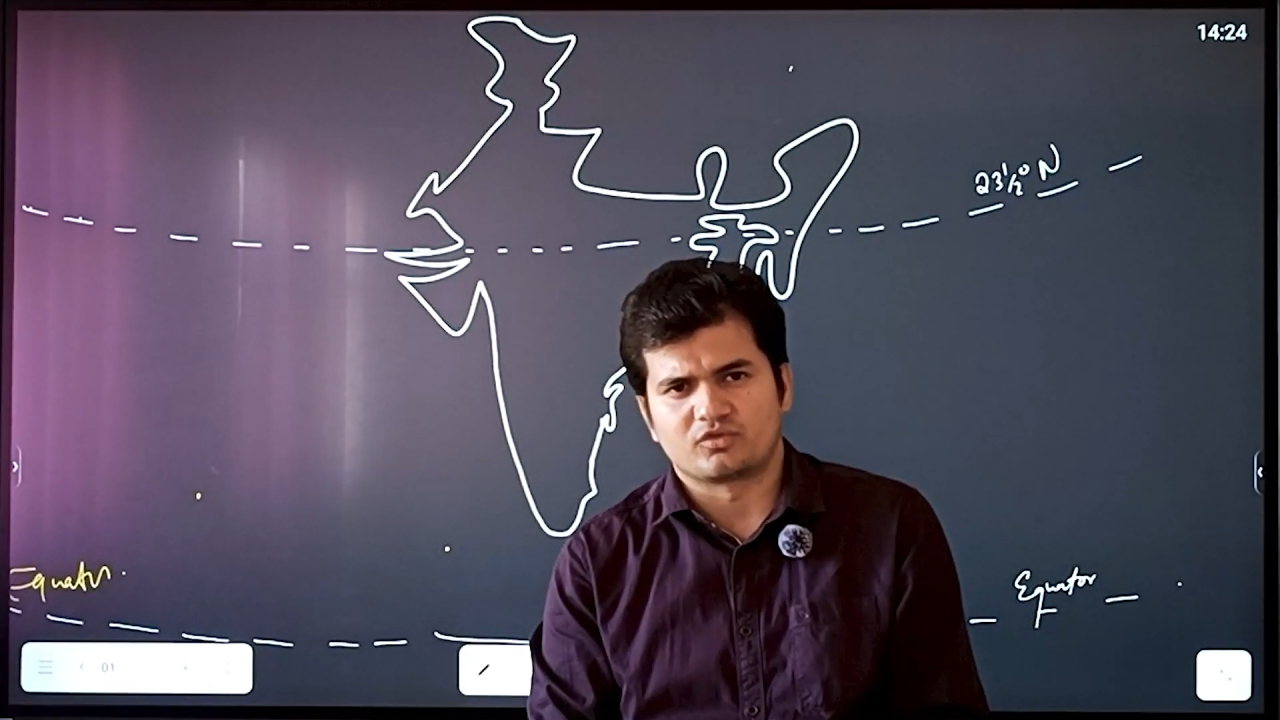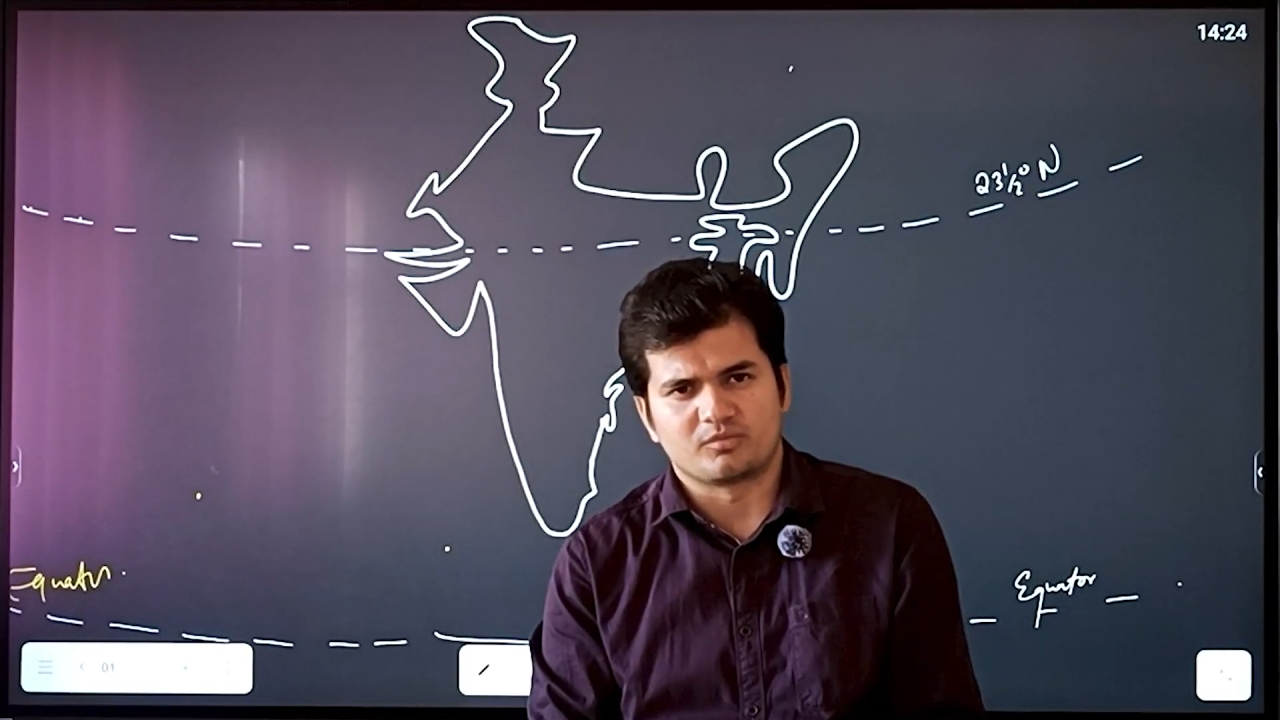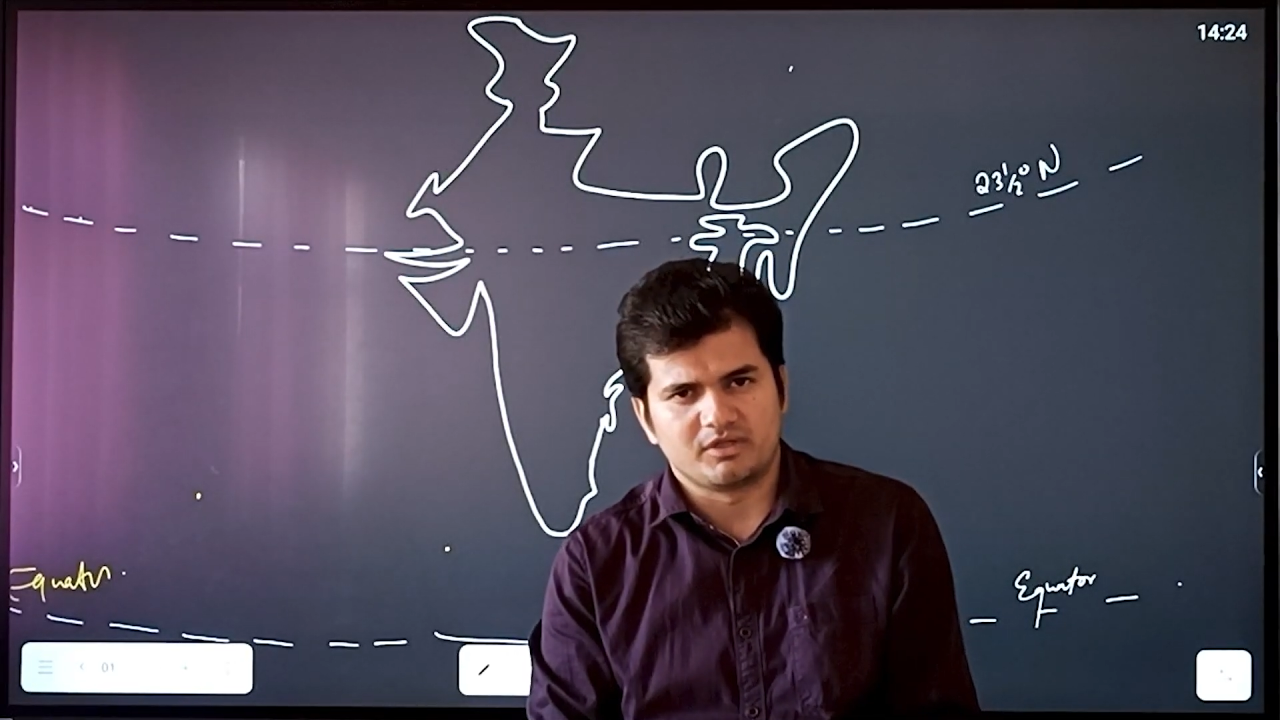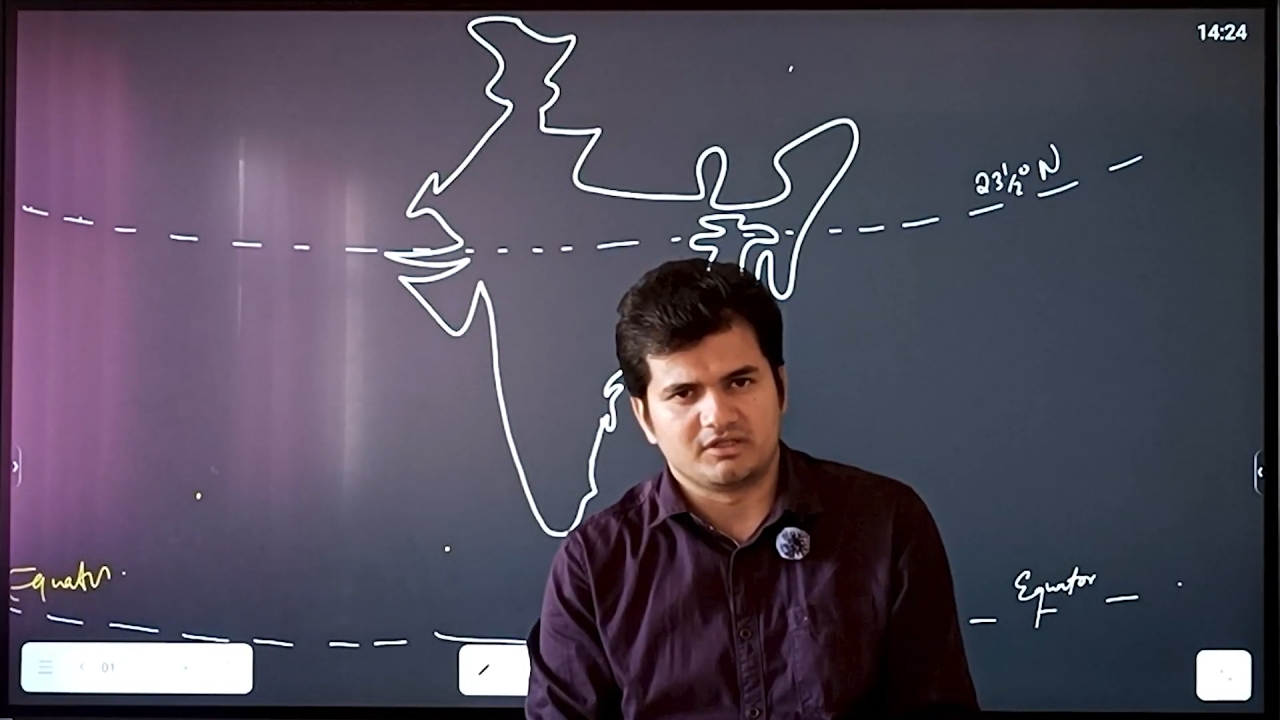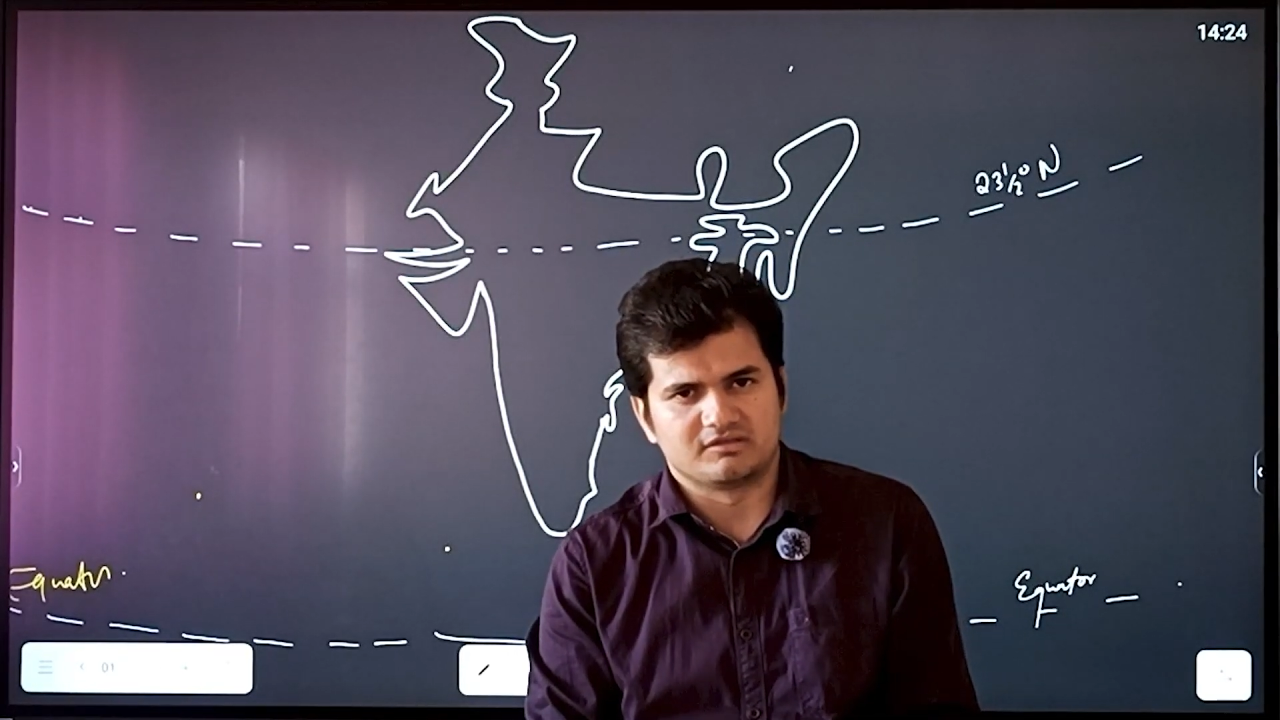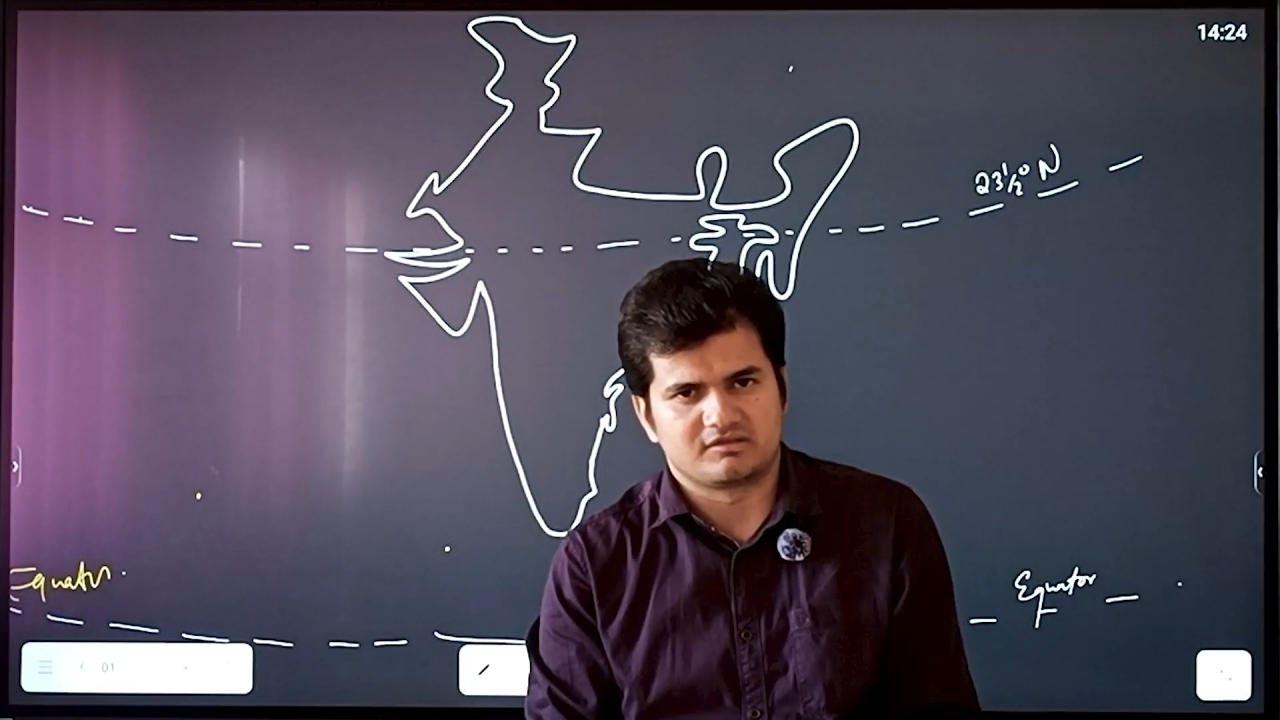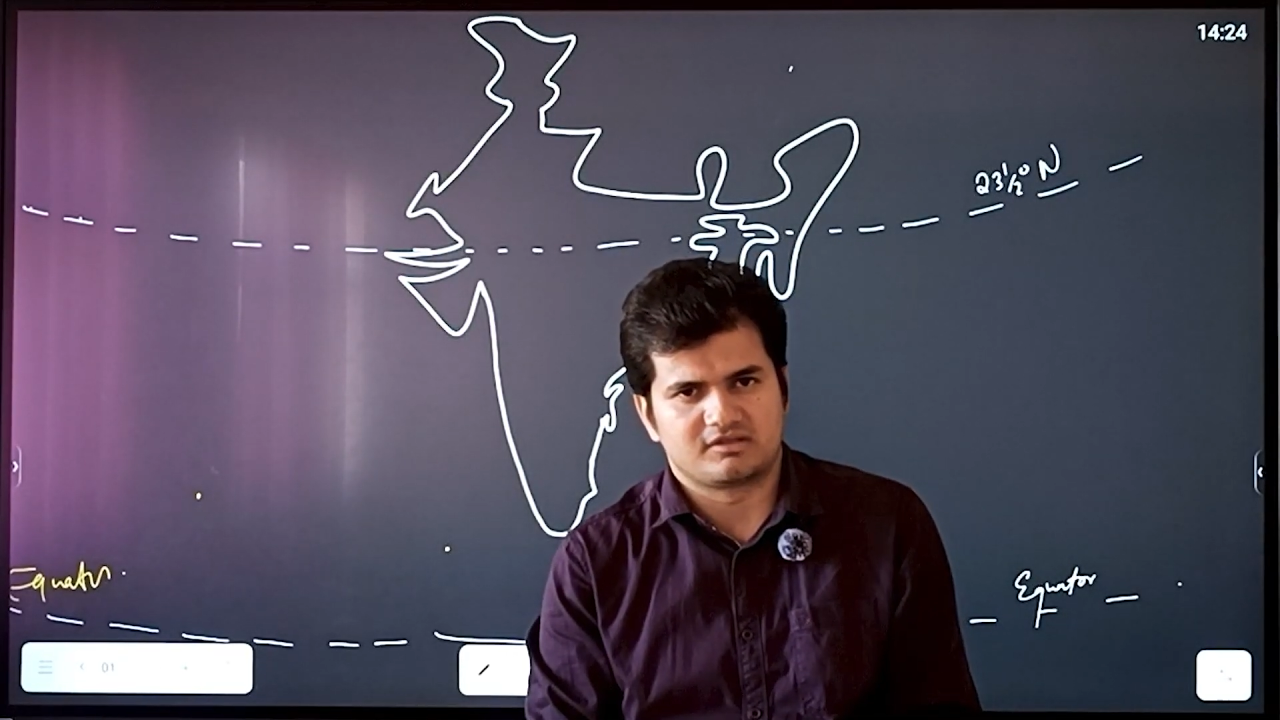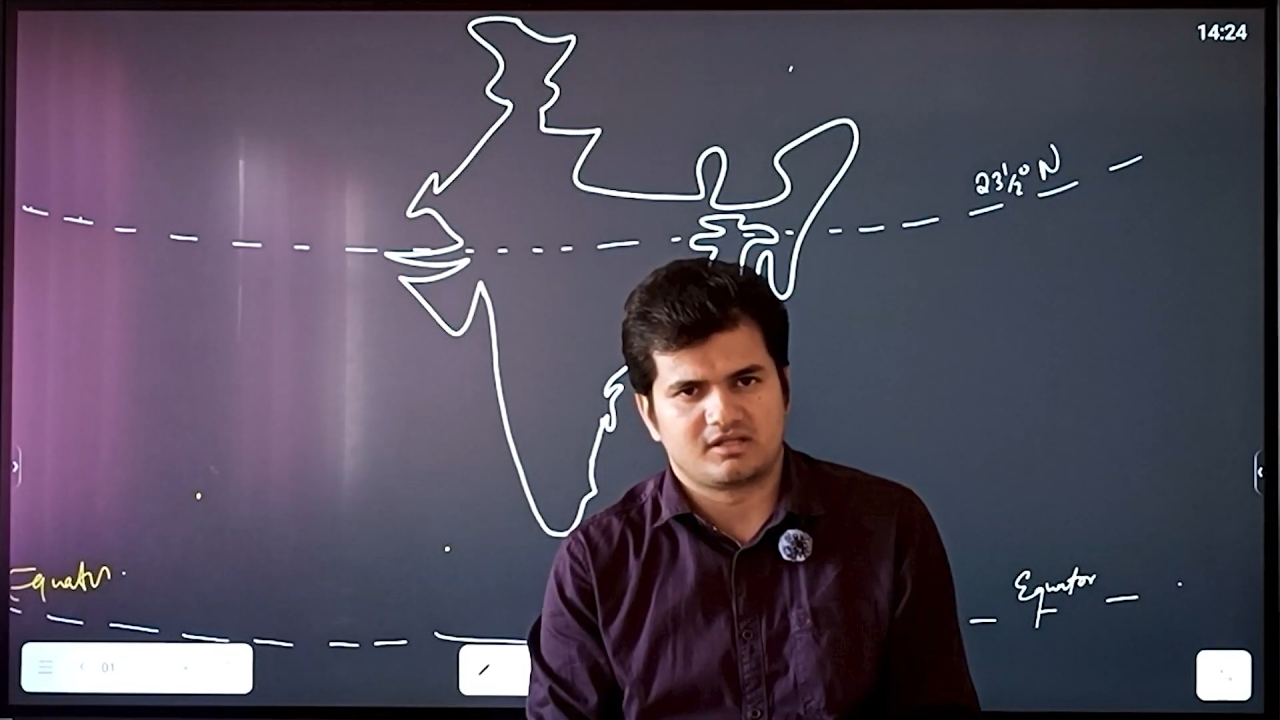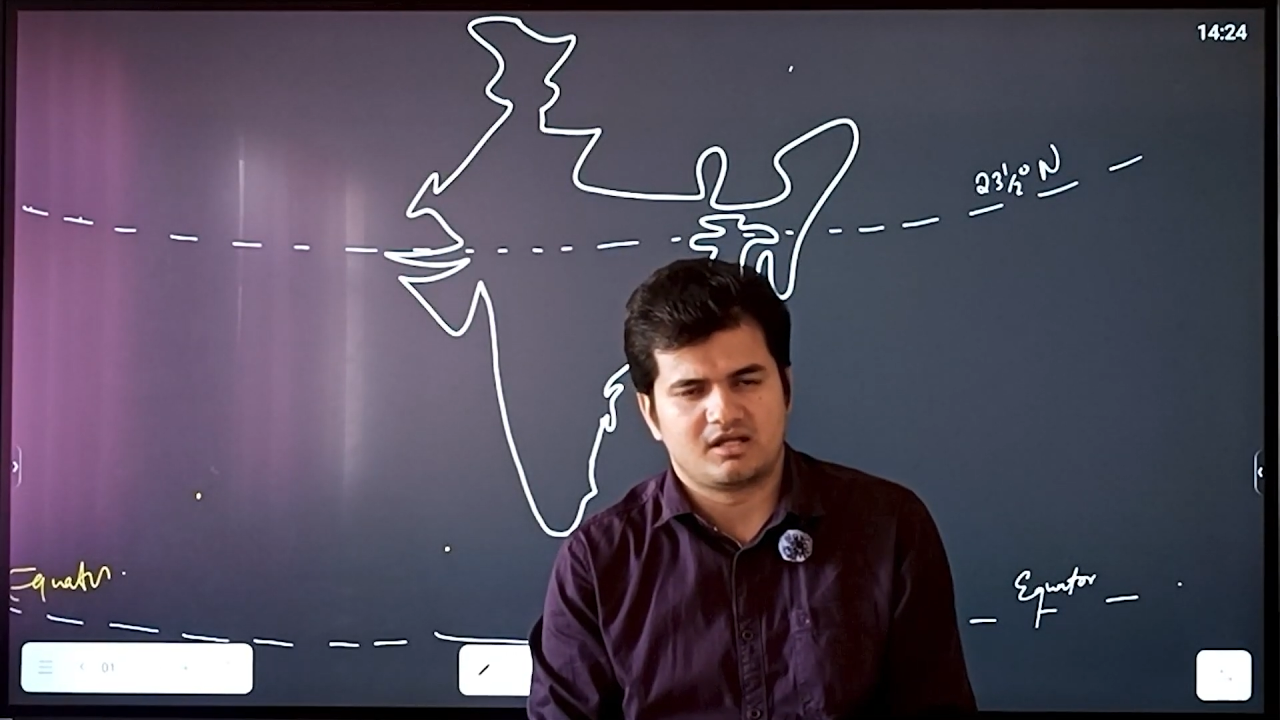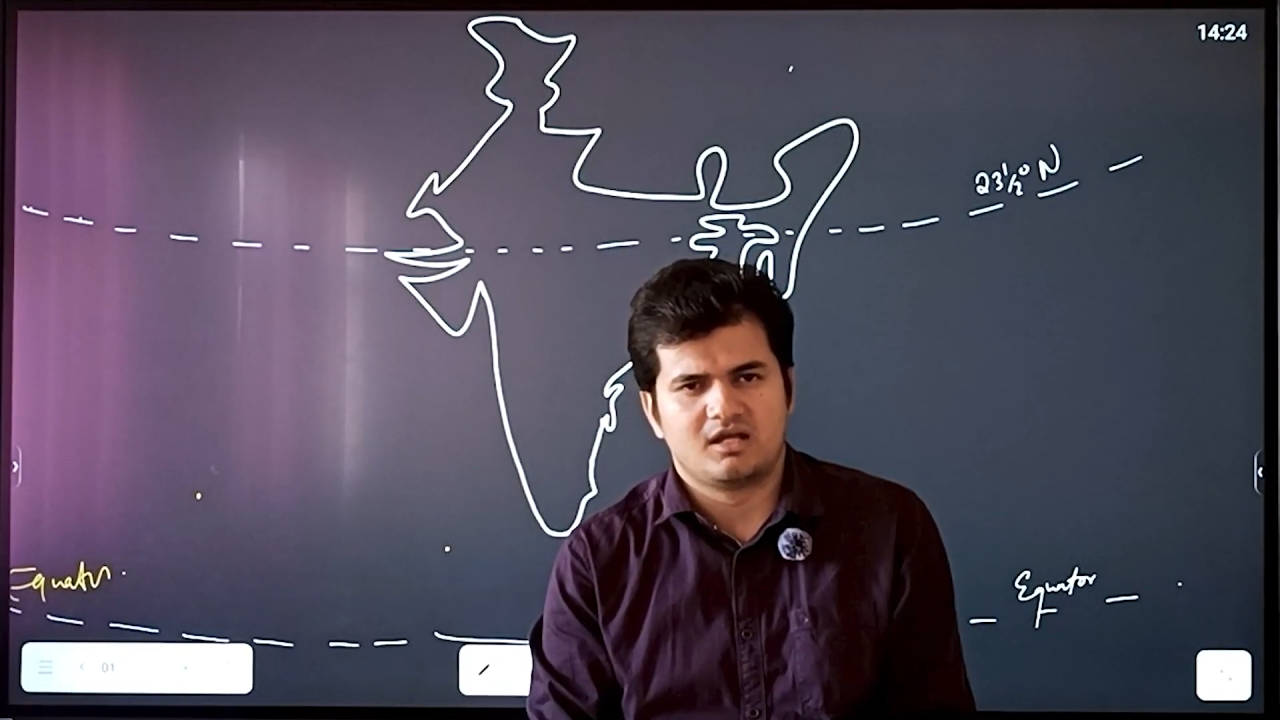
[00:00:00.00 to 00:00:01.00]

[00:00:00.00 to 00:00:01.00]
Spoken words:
for the mains.